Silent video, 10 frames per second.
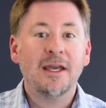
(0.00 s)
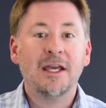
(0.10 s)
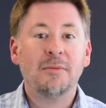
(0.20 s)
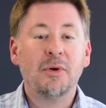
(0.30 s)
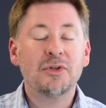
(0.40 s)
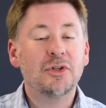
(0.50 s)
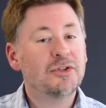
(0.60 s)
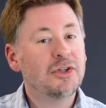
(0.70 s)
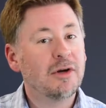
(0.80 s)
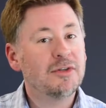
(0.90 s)
And personal
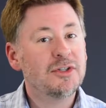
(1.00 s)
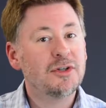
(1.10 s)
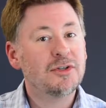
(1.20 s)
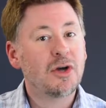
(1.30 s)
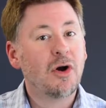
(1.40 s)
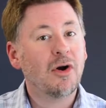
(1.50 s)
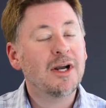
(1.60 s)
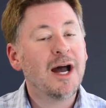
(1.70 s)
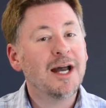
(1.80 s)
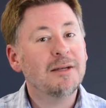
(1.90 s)
services are
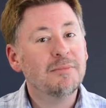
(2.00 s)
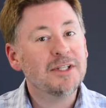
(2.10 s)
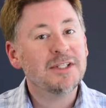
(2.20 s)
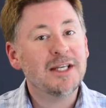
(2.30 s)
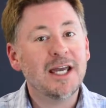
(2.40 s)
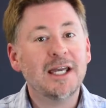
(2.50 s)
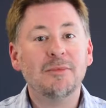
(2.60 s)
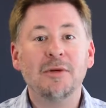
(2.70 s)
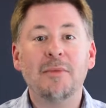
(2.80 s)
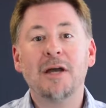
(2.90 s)
kind of
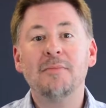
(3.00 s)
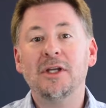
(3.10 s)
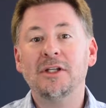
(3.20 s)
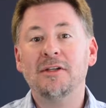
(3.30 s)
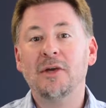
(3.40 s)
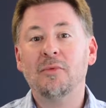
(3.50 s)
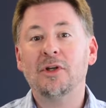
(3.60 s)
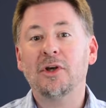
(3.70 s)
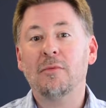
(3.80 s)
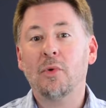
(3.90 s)
misnamed, in my opinion. They
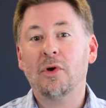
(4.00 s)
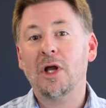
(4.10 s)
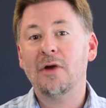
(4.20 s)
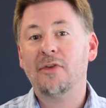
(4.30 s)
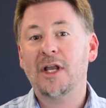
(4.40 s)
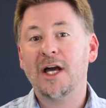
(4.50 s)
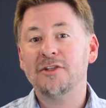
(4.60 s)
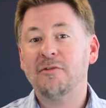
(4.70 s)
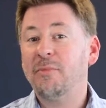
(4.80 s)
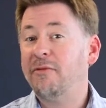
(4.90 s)
really are more along the
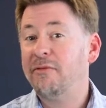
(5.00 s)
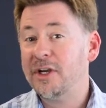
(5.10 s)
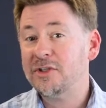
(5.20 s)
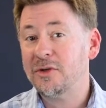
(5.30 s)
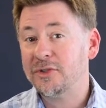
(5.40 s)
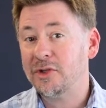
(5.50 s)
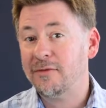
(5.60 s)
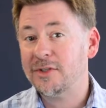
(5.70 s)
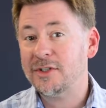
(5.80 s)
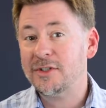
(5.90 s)
lines of professional
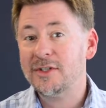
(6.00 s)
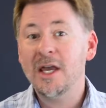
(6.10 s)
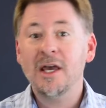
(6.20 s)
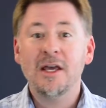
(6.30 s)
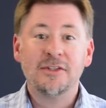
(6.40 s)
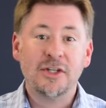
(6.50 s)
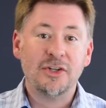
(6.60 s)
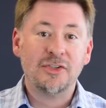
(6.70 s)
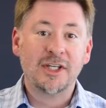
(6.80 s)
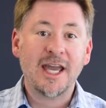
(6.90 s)
services,
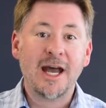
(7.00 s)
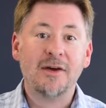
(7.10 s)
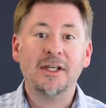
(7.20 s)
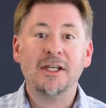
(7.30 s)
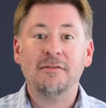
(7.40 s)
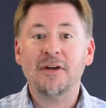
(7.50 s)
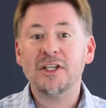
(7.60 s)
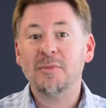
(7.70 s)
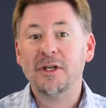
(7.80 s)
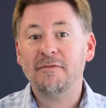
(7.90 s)
such as accounting,
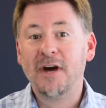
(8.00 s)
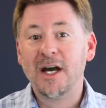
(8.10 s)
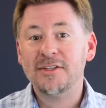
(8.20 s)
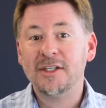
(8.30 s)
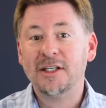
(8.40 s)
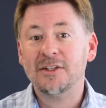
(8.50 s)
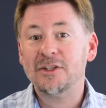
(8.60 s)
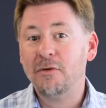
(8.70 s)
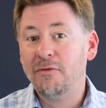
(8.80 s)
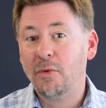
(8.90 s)
investment advising, and
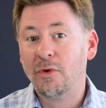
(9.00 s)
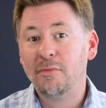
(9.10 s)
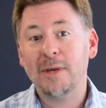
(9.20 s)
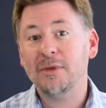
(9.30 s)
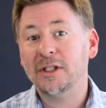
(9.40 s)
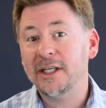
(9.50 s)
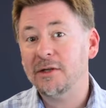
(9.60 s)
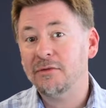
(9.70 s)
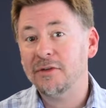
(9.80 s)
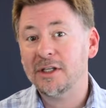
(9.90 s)
so forth, maybe
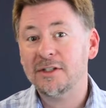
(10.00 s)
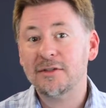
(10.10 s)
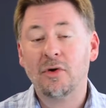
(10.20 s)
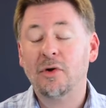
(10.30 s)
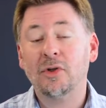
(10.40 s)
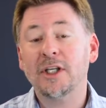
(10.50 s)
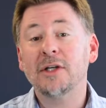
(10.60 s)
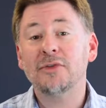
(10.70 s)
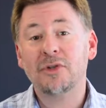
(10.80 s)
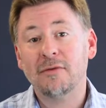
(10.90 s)
legal fees or
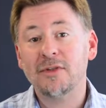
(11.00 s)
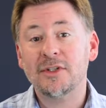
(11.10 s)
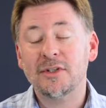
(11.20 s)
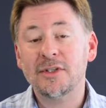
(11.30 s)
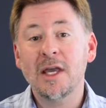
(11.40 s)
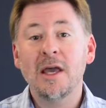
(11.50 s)
legal services.